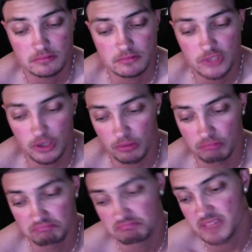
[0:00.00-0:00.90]
So
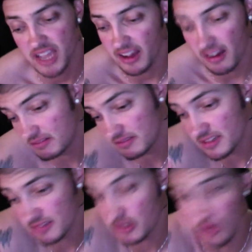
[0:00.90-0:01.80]
yeah,
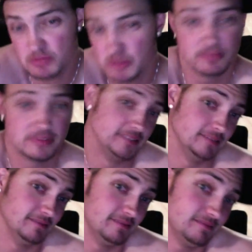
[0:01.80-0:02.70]
ghost boobs,
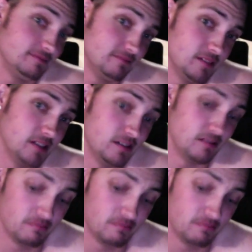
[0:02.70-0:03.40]
I don't know.